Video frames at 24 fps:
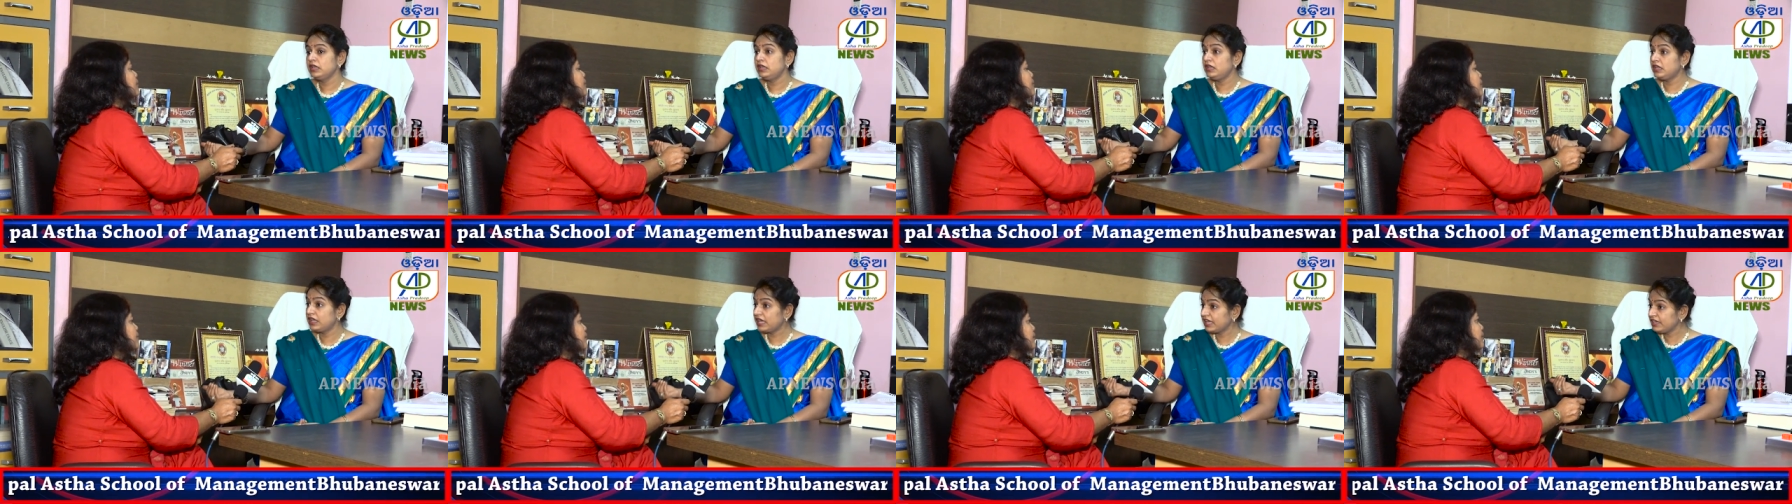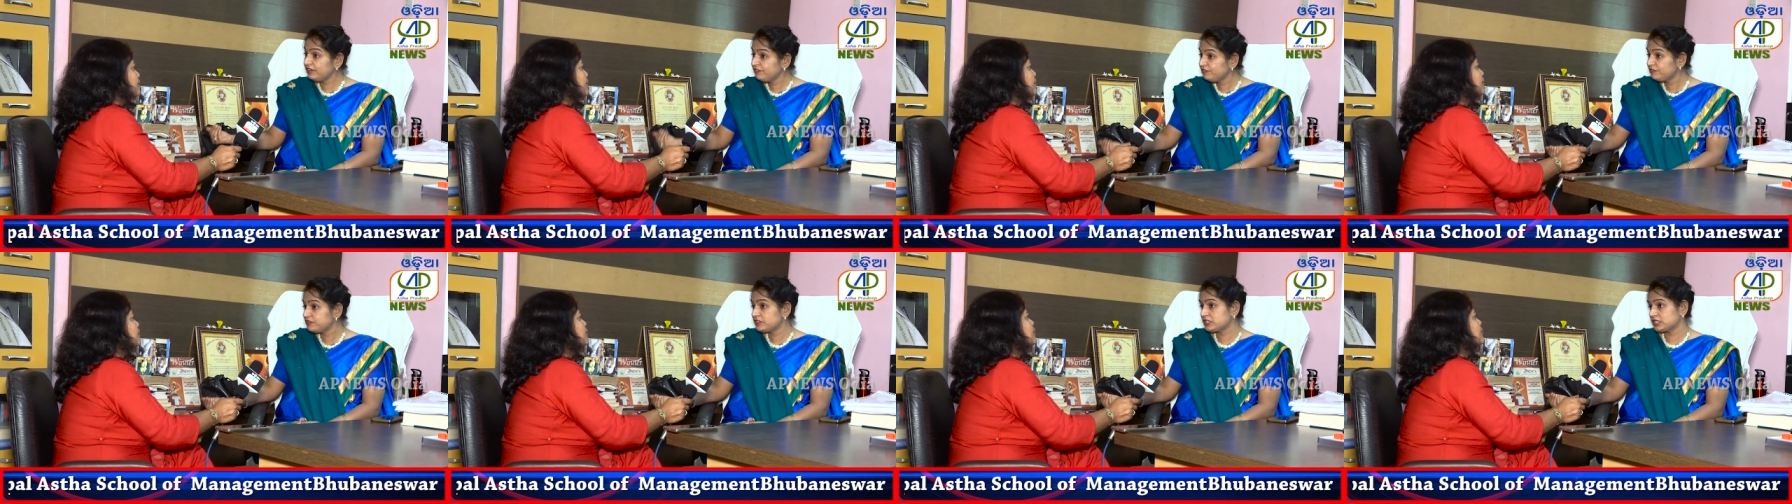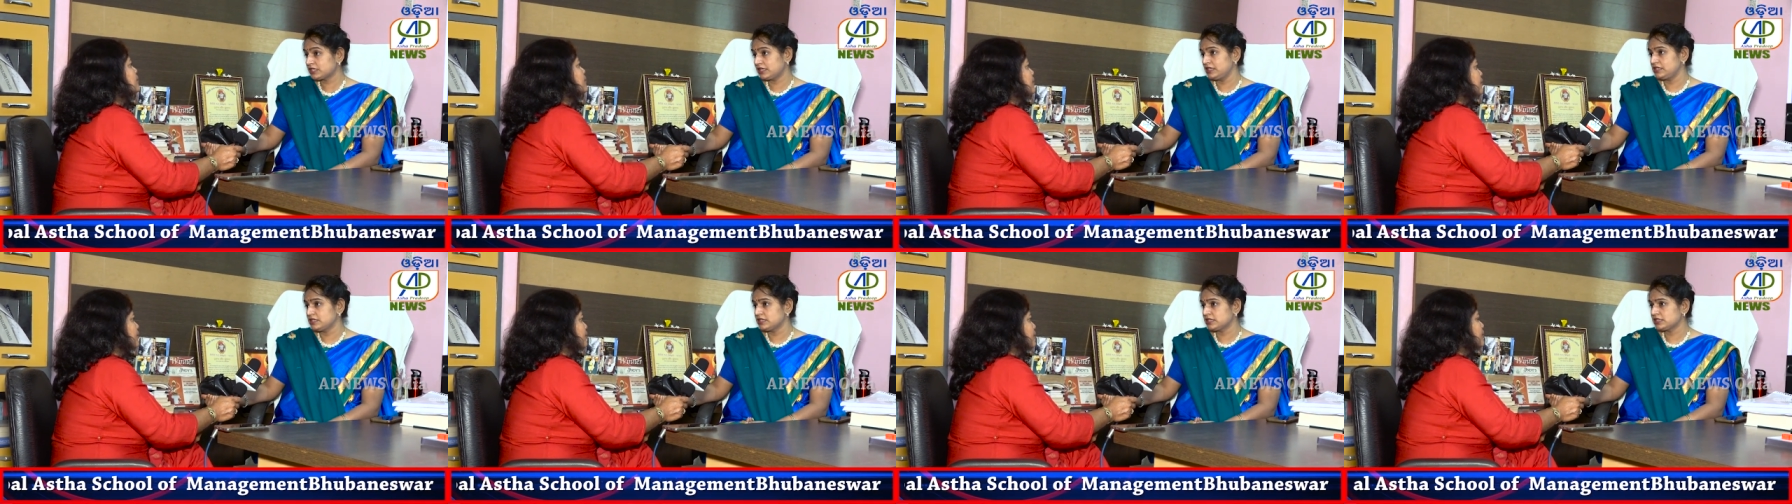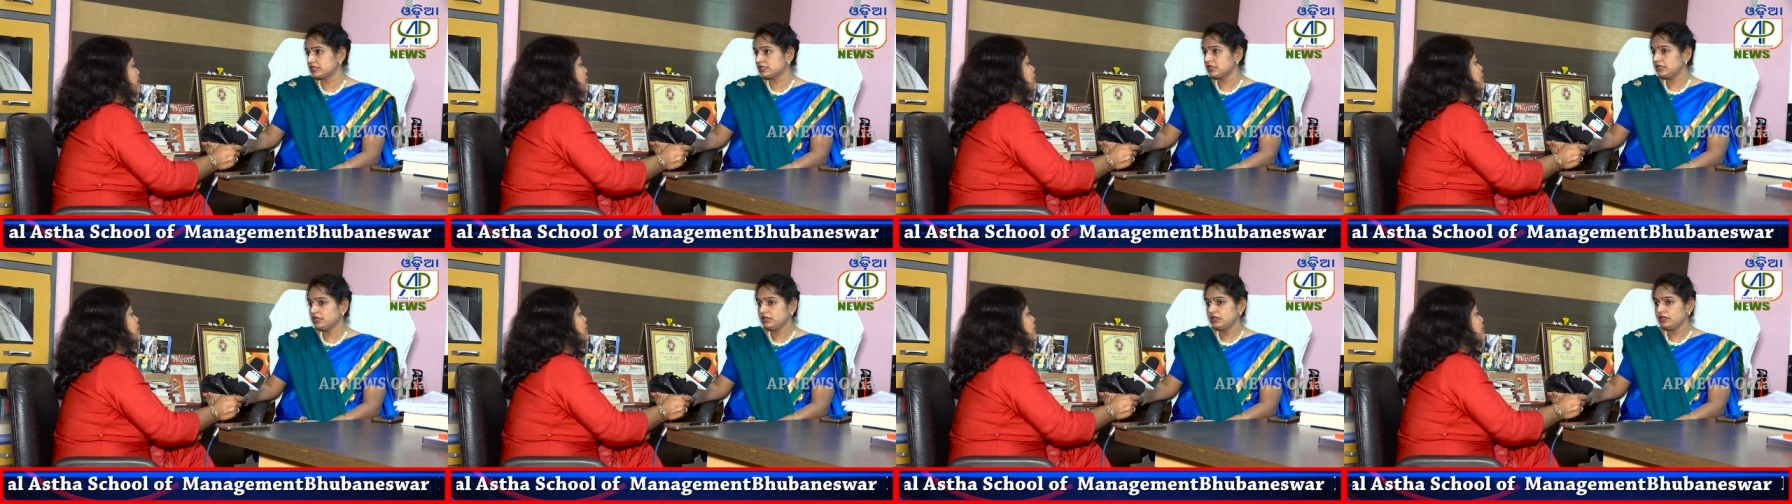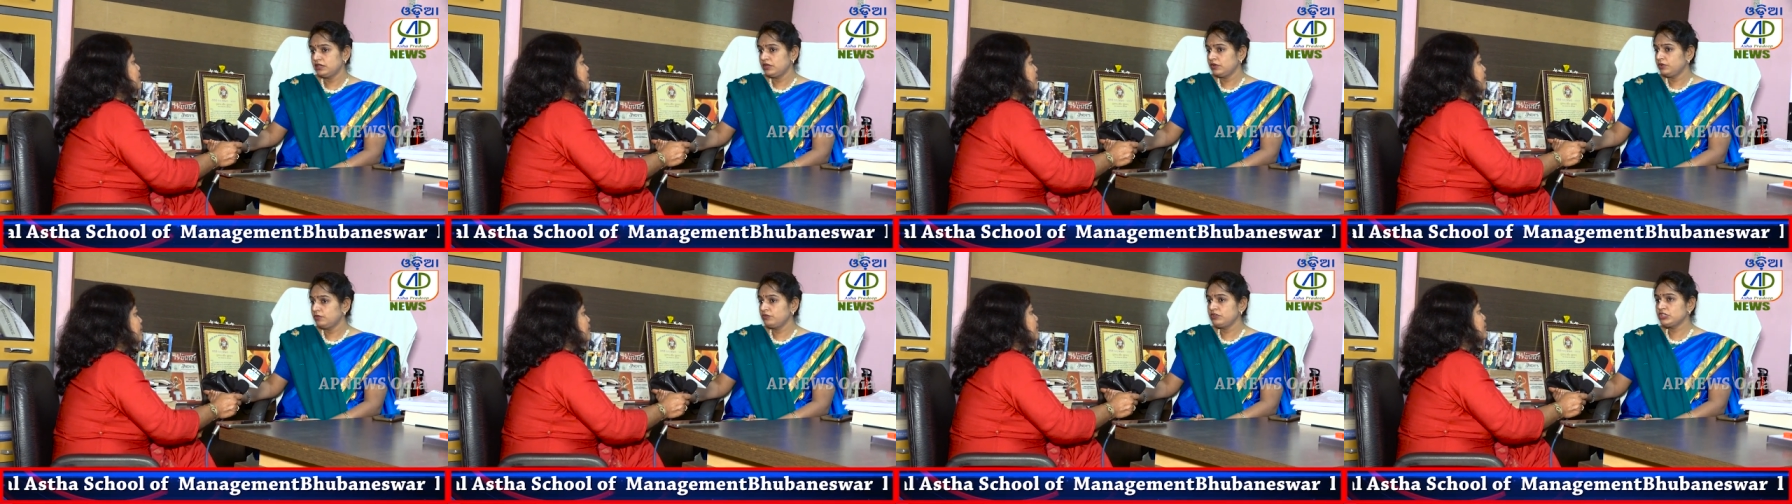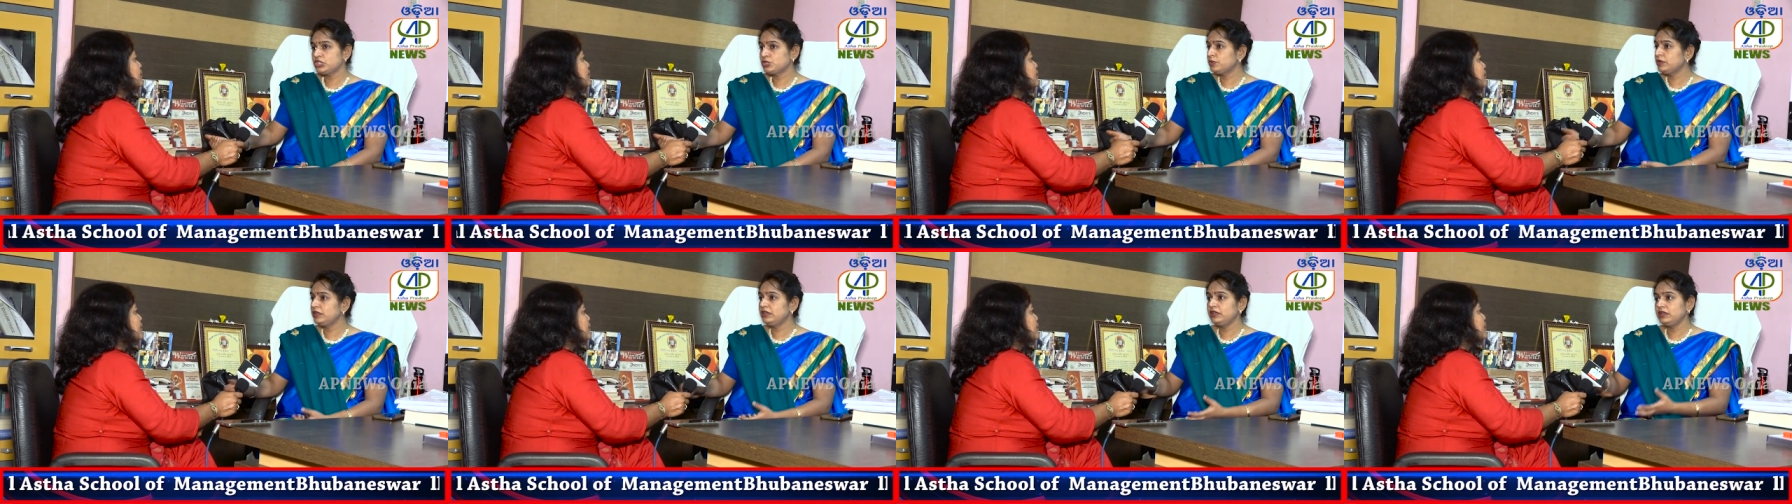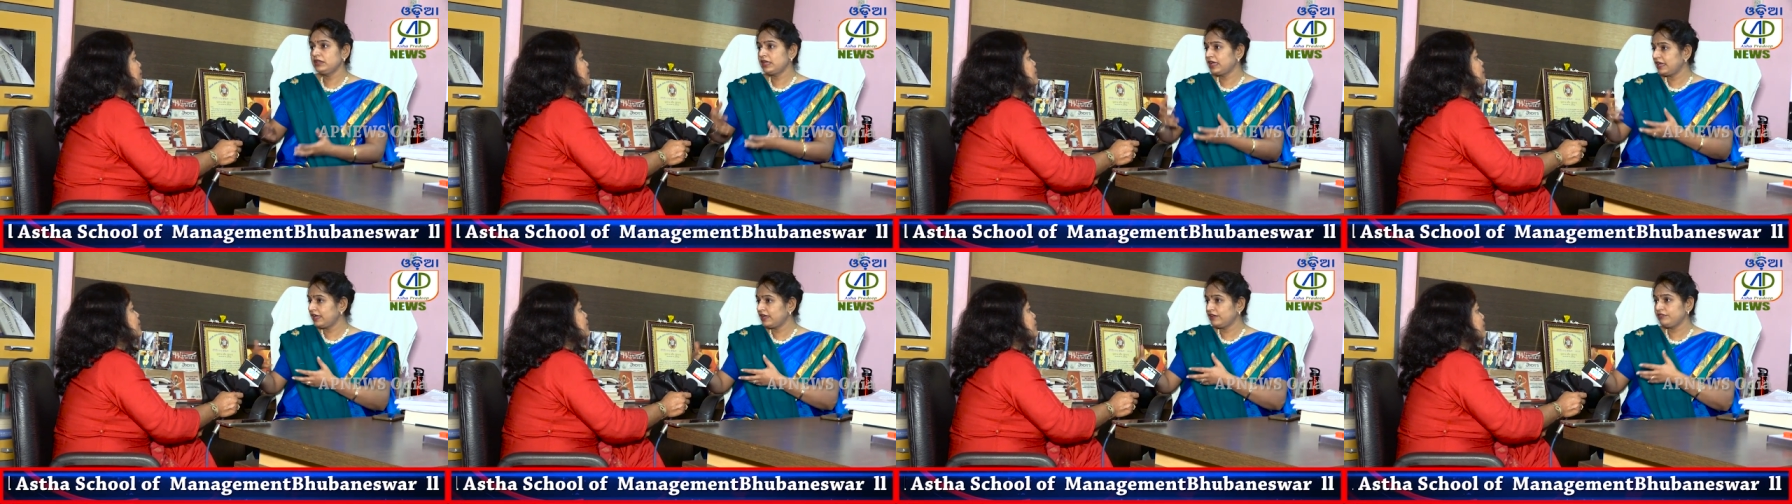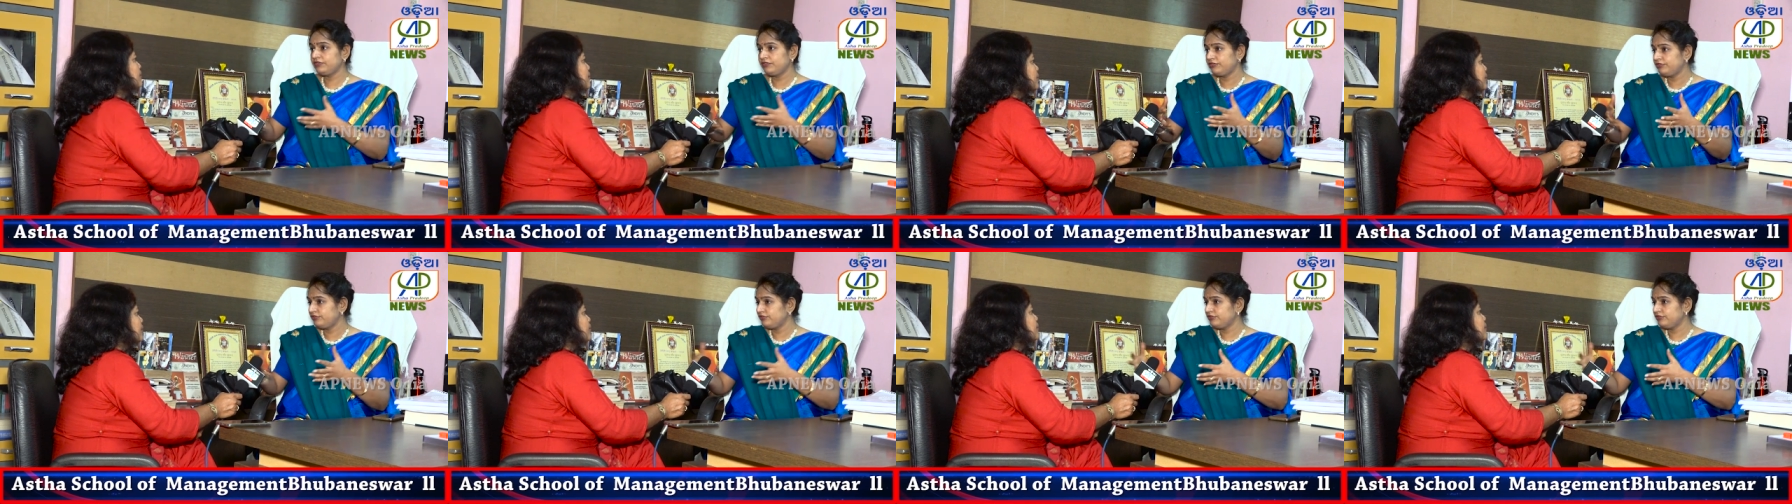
life skills, which will have